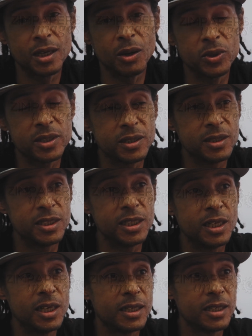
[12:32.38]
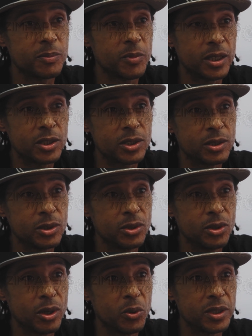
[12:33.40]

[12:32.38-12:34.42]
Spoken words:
I wasn't dealing as much, you know,